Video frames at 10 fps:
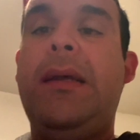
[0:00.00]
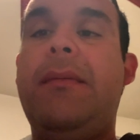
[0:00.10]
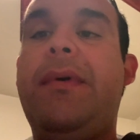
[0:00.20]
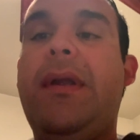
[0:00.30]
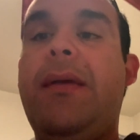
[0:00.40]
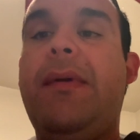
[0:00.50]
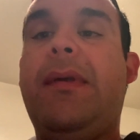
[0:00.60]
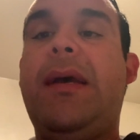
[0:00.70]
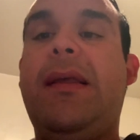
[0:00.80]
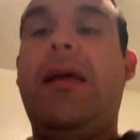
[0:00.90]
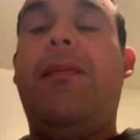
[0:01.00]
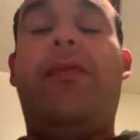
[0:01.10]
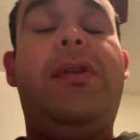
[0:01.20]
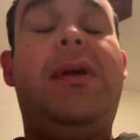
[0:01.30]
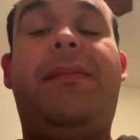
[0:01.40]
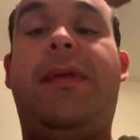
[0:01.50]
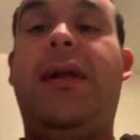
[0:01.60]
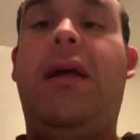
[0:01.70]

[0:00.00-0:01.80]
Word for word: But anyways, guys, I'm really upset.